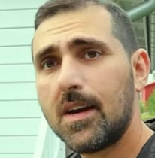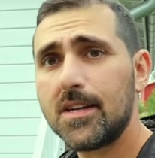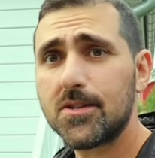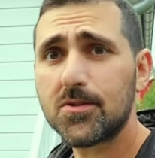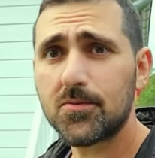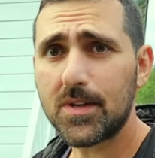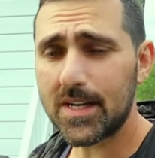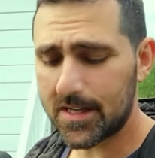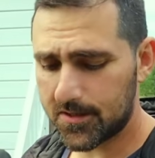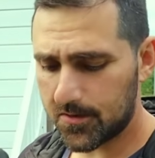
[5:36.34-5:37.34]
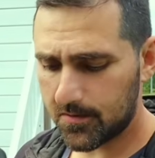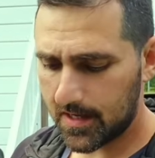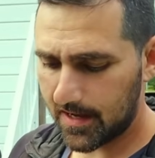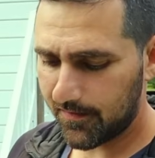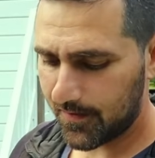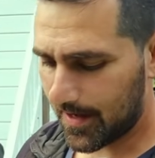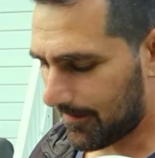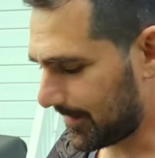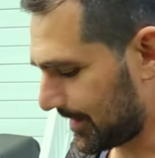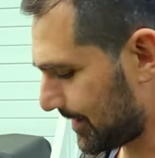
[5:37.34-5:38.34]
I just realized you don't have to
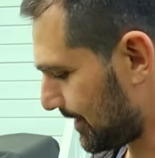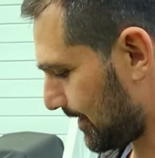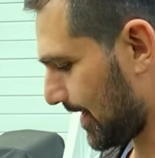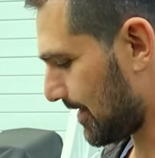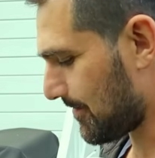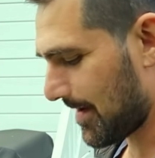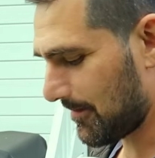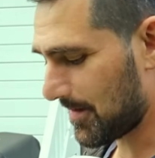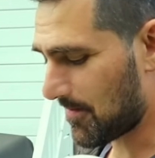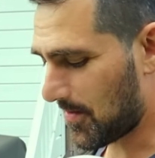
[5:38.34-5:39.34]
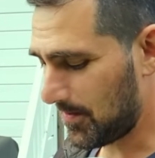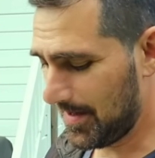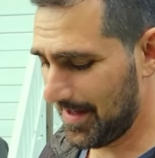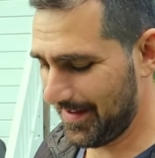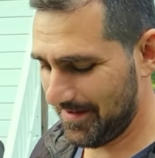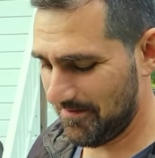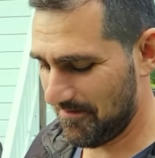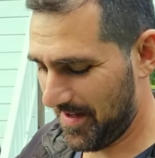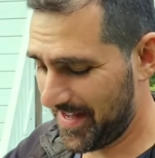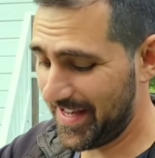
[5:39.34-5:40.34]
have this thing around the pole,
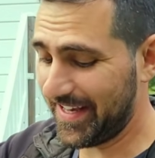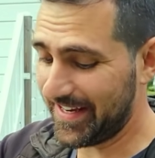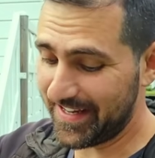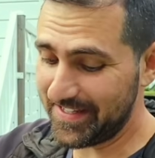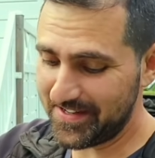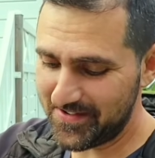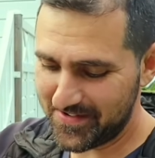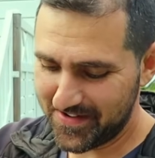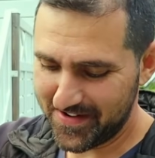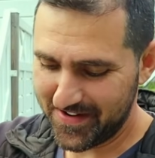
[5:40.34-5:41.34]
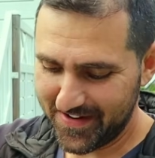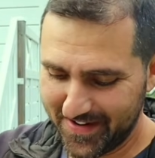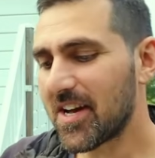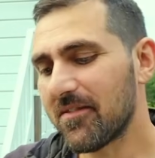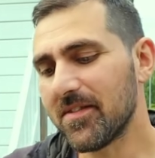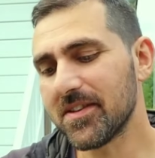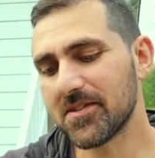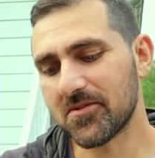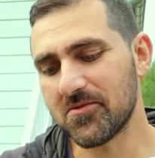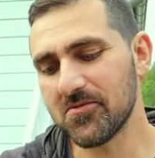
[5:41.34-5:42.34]
making it easier. You have this
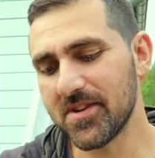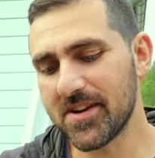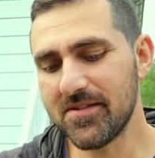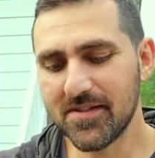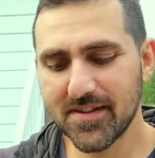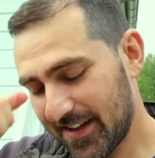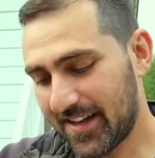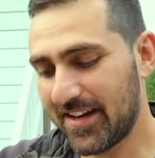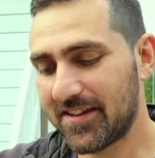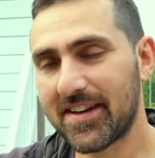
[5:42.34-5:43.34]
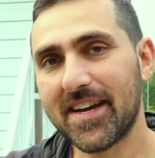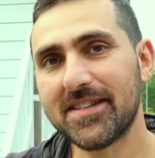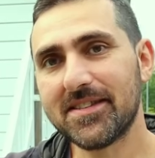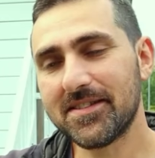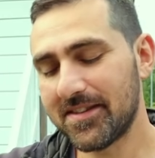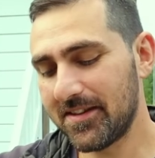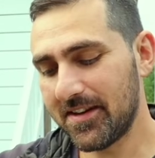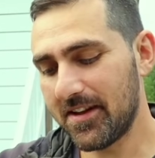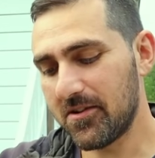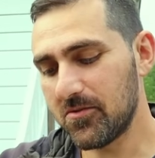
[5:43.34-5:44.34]
screw here that kind of tightens it
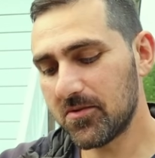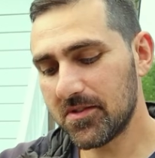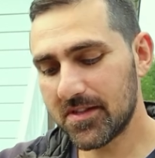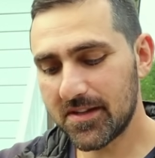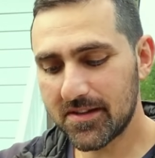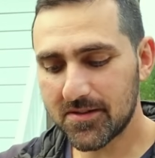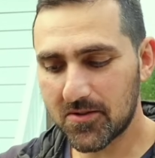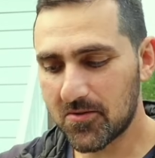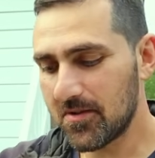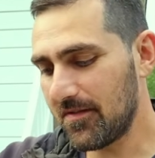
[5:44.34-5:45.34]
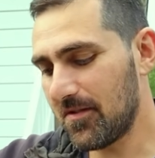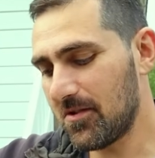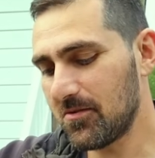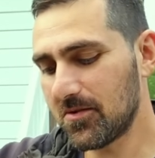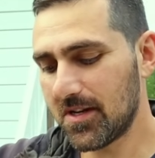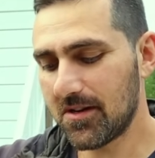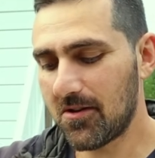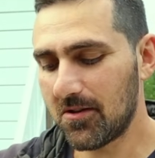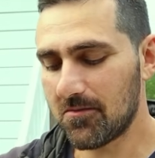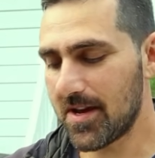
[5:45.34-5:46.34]
and loosens it. So if you loosen it
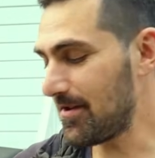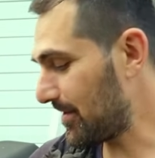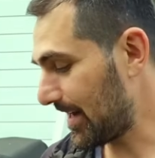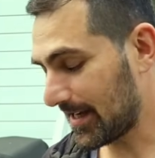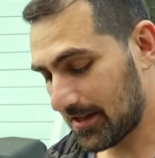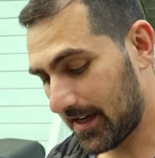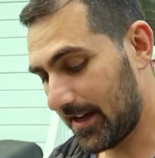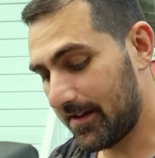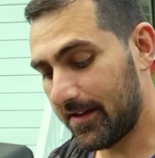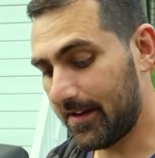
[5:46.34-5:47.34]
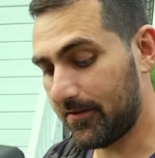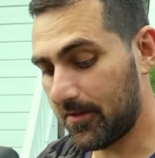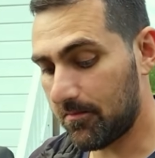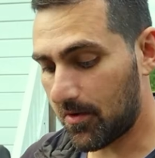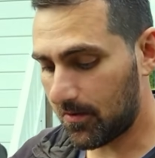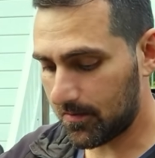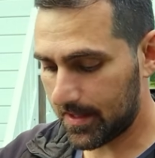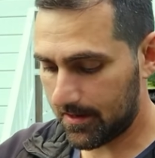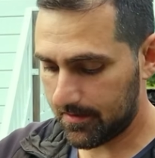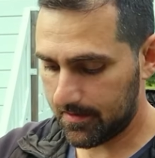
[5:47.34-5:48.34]
all the way, you can actually get into the pole
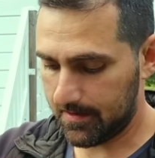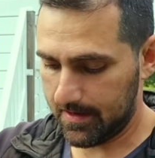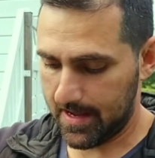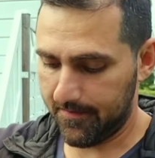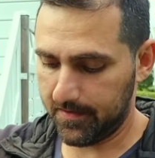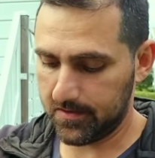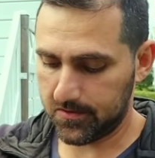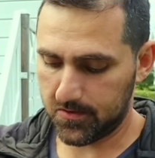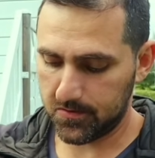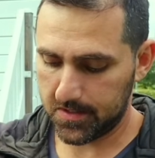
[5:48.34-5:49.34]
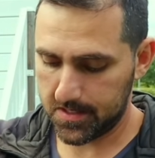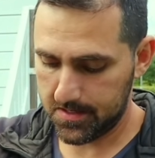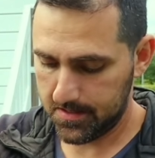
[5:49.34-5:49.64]
without having the screws in.